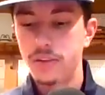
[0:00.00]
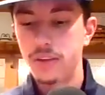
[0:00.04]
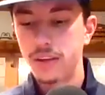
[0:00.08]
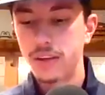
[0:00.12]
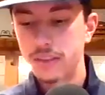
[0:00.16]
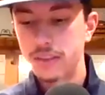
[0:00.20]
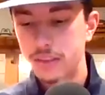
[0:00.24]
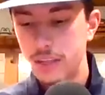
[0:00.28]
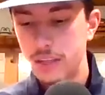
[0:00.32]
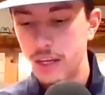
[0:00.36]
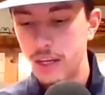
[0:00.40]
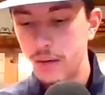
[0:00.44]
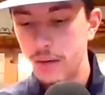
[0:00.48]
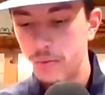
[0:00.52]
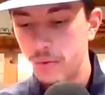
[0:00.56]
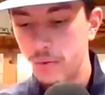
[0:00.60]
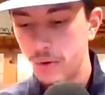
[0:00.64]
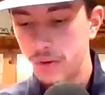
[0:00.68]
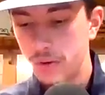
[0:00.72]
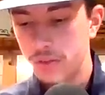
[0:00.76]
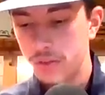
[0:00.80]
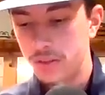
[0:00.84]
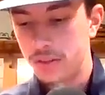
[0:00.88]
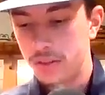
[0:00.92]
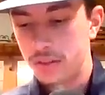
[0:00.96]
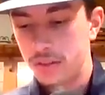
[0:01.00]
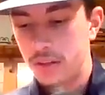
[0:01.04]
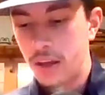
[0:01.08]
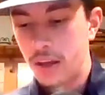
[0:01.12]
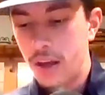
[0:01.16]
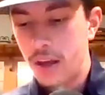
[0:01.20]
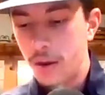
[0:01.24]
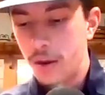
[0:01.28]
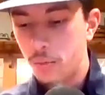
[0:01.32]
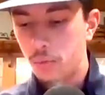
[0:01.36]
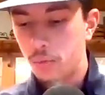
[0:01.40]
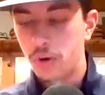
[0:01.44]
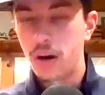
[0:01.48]
Next game versus
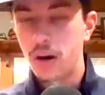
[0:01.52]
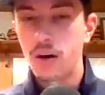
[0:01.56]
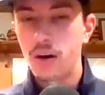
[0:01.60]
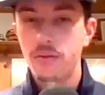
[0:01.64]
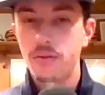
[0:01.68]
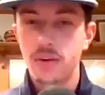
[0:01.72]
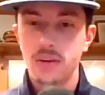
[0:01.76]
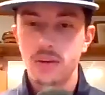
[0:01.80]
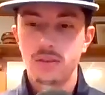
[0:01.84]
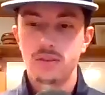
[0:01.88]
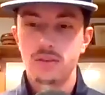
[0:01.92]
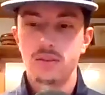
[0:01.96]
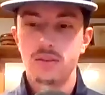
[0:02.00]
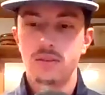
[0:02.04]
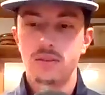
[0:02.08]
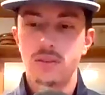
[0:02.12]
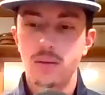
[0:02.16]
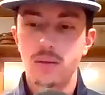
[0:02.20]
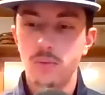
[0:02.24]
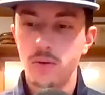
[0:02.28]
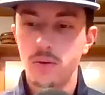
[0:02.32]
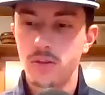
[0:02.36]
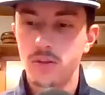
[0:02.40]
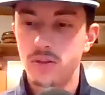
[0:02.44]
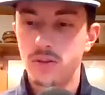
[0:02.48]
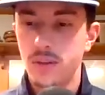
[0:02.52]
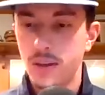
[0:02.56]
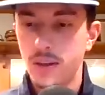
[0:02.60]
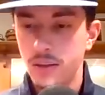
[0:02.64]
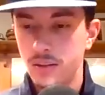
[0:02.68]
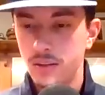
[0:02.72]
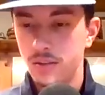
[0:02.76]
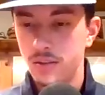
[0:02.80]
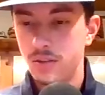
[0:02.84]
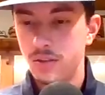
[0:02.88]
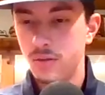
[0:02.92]
Providence, December 2nd.